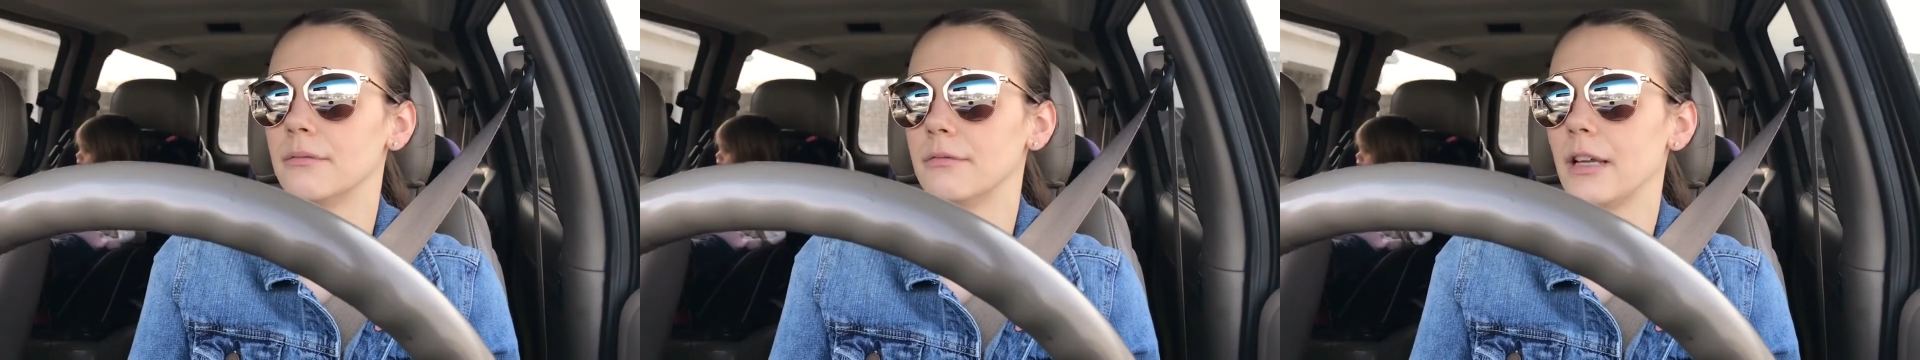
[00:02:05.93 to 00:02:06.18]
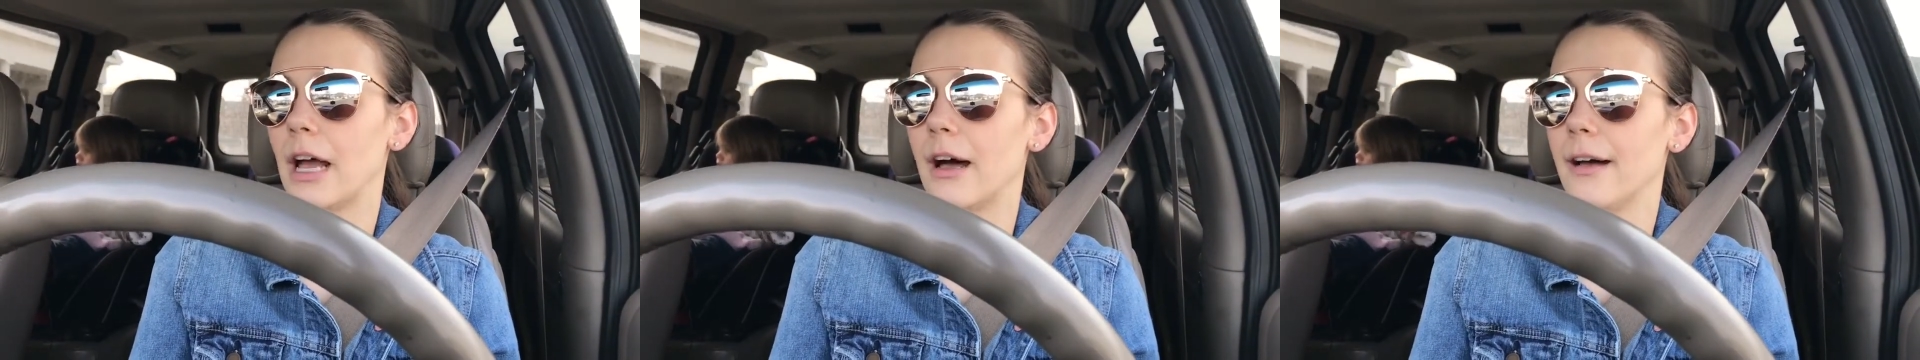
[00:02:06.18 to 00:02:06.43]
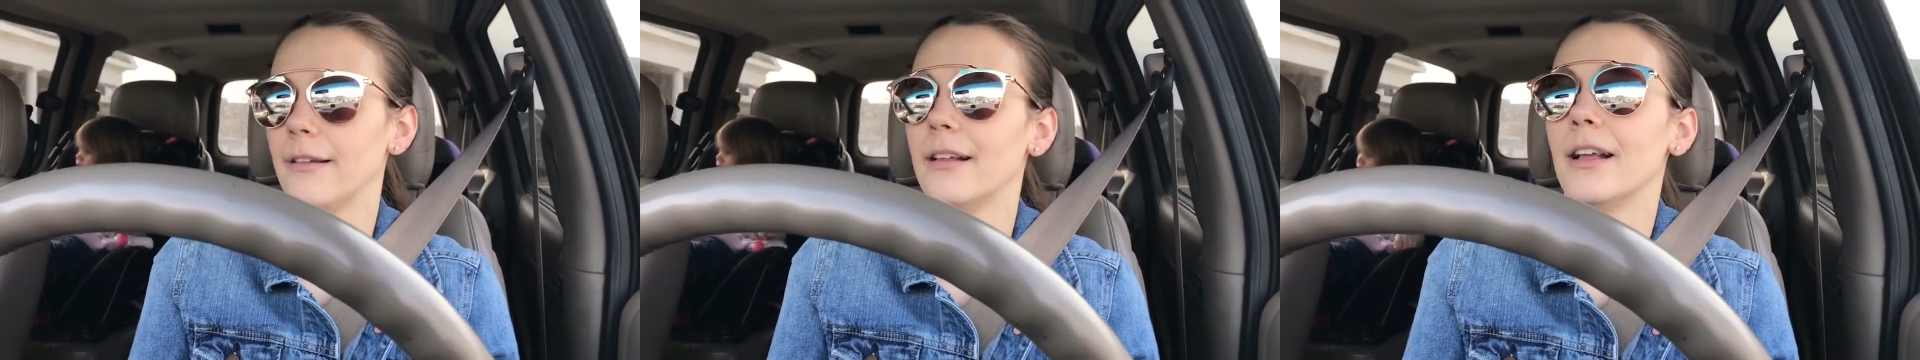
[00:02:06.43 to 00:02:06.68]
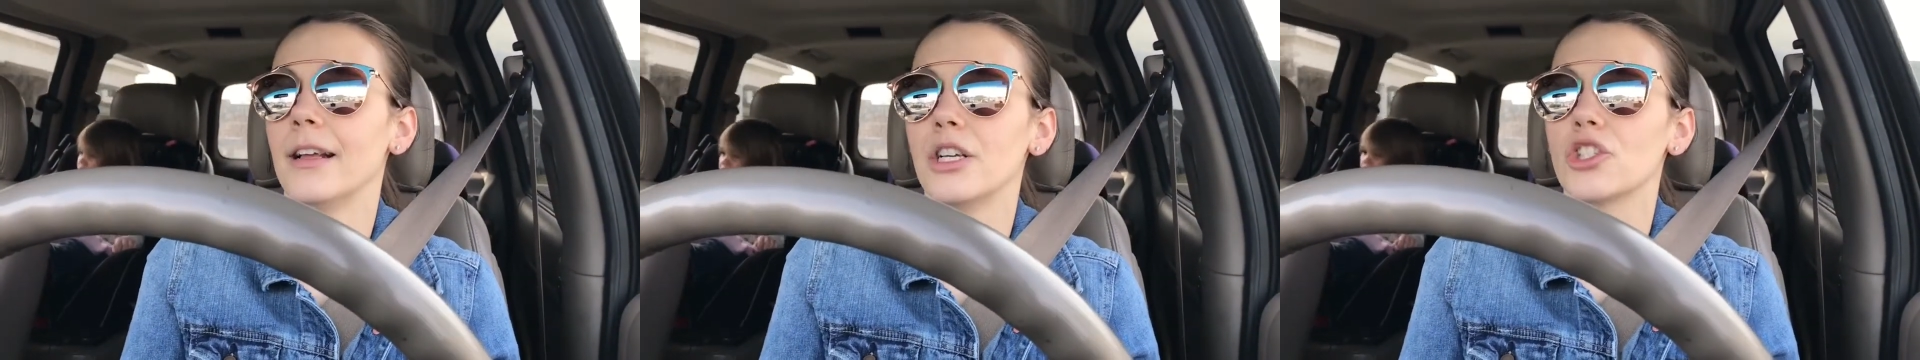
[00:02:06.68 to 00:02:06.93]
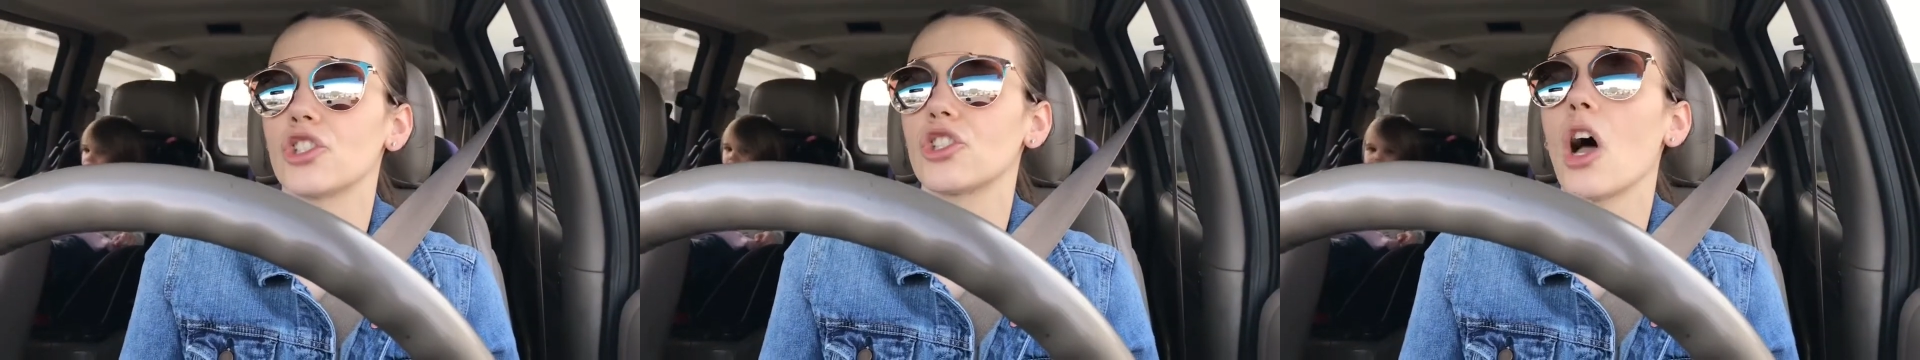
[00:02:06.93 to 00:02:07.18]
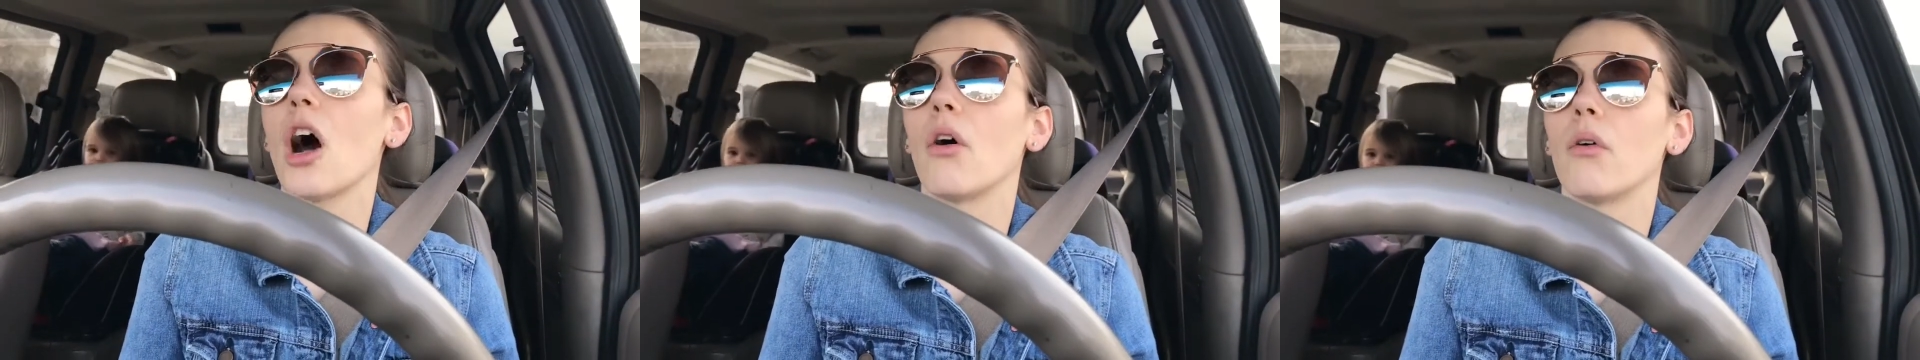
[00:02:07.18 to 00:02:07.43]
Yeah.
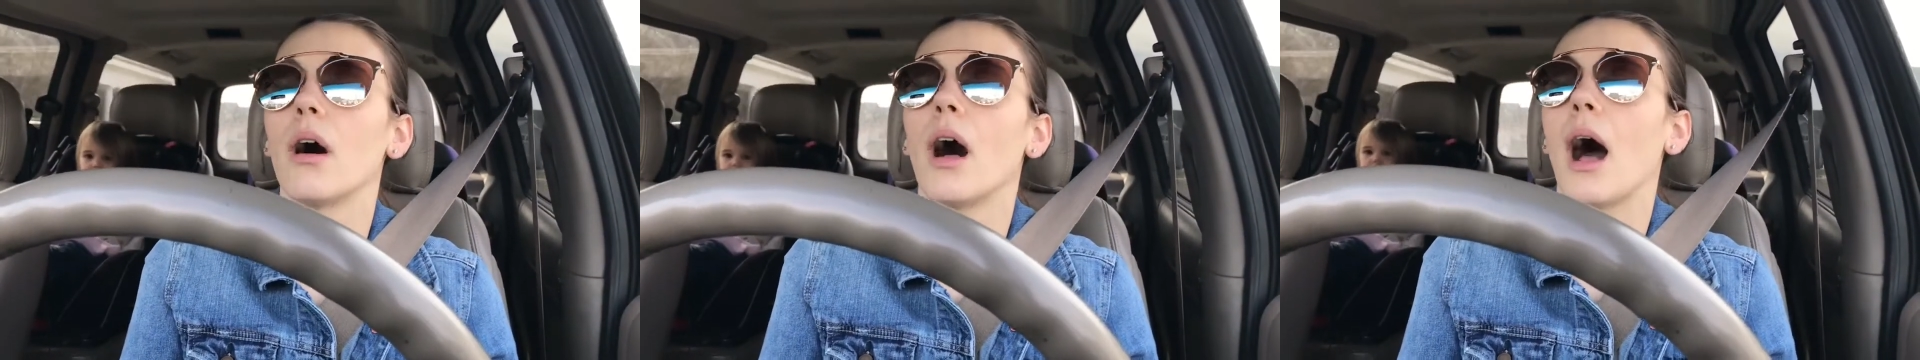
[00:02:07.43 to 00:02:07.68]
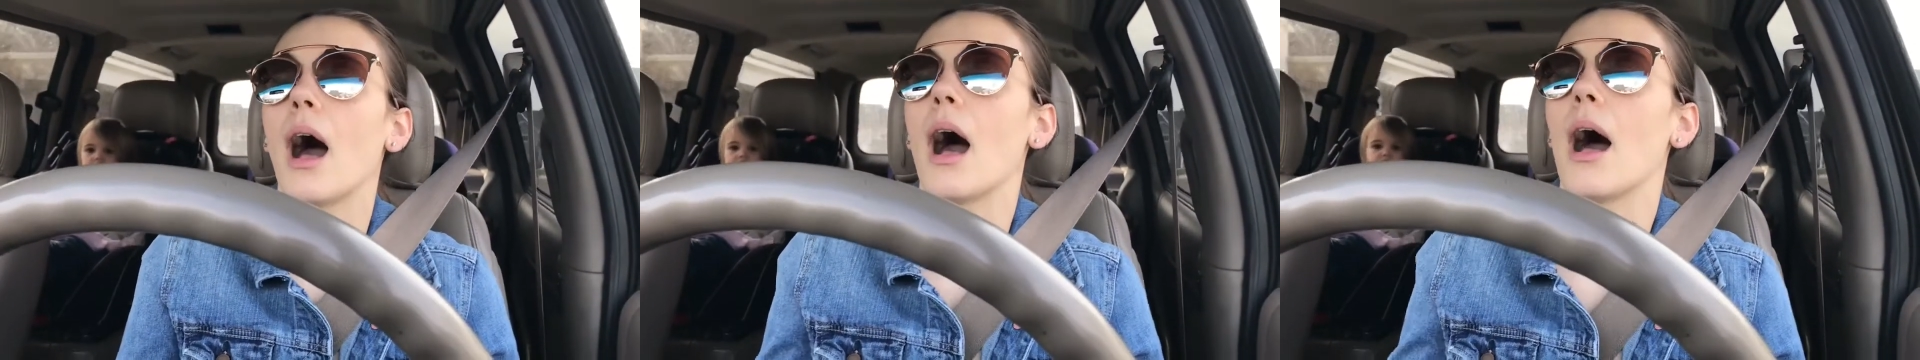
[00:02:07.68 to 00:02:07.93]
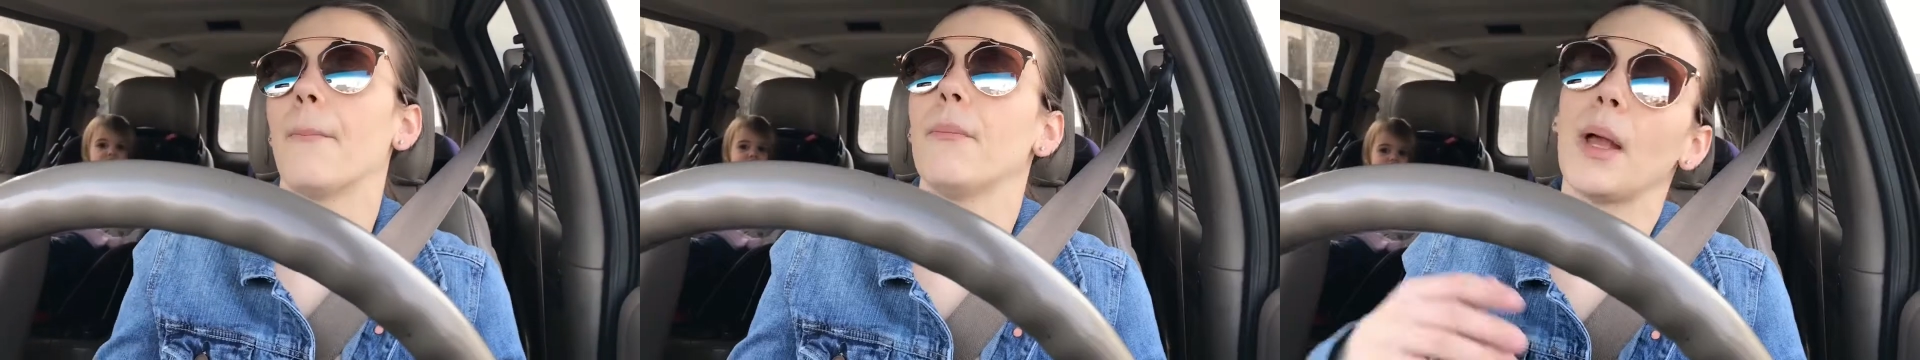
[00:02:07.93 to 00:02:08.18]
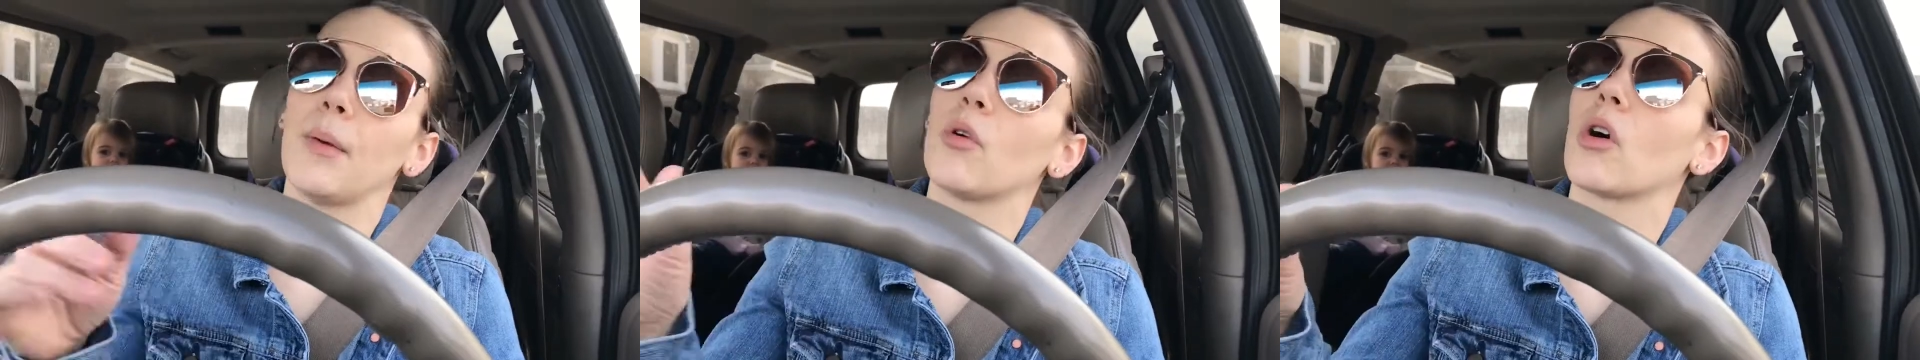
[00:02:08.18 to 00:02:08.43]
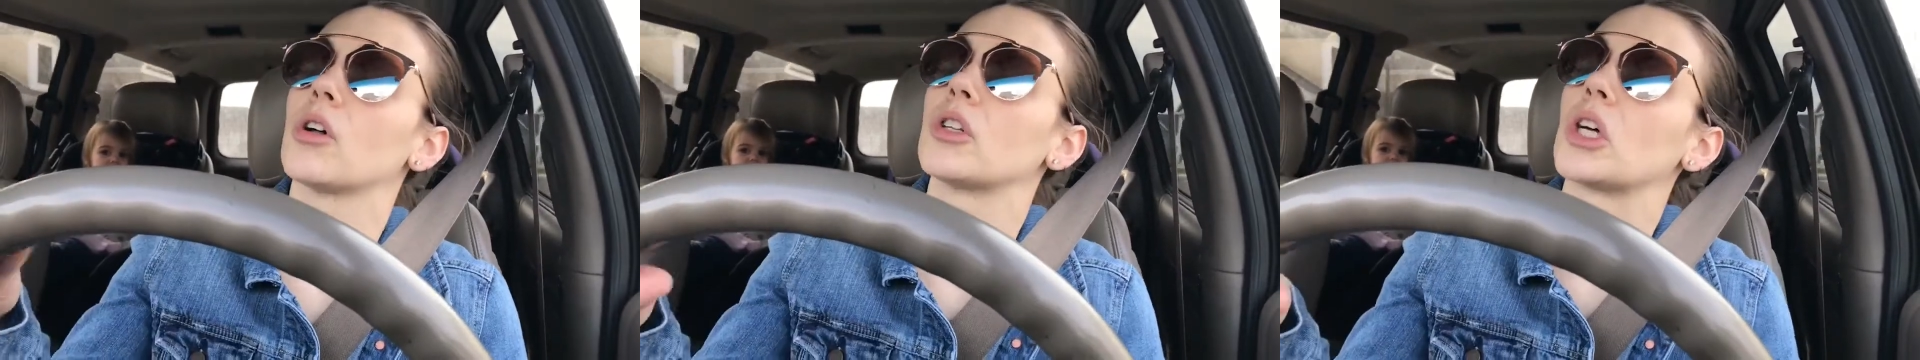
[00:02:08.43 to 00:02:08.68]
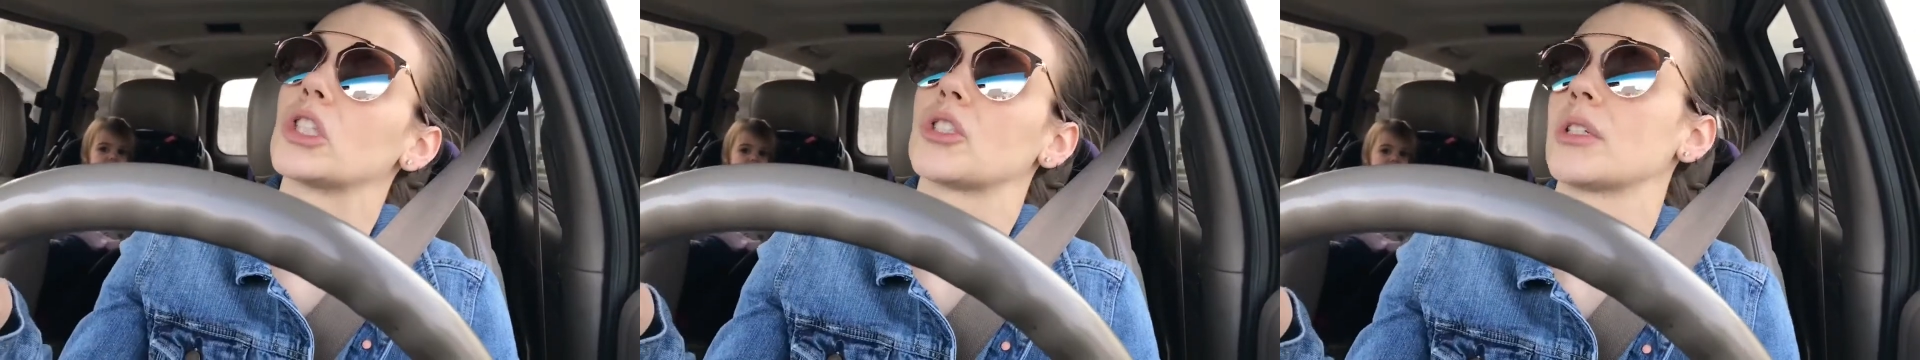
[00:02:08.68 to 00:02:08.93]
So um, maybe we'll go to
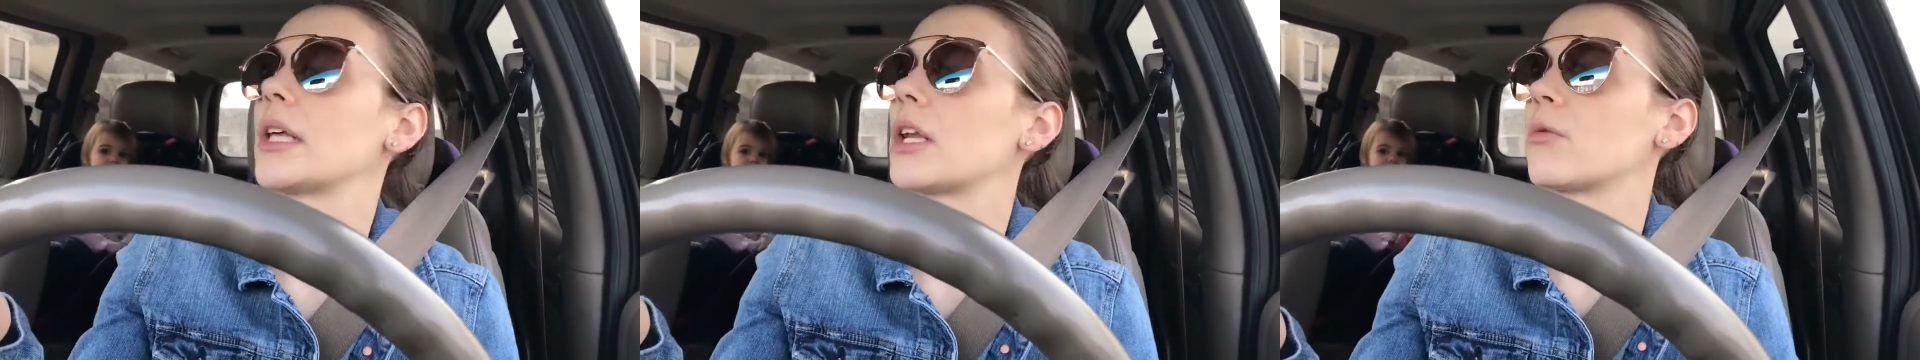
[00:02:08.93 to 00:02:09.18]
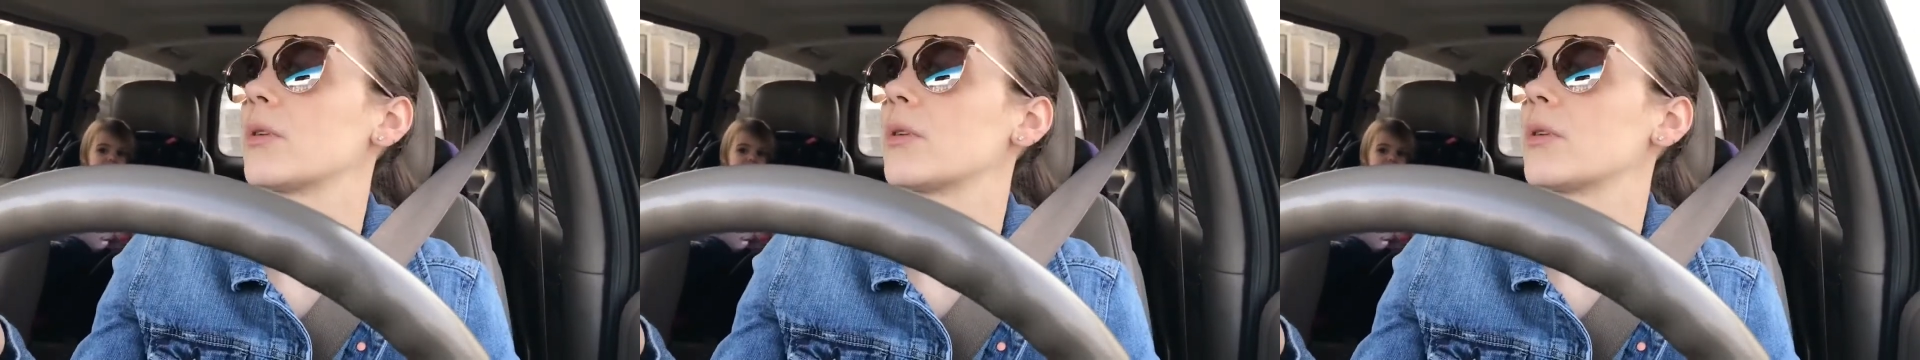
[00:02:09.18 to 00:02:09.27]
Dollar Tree later.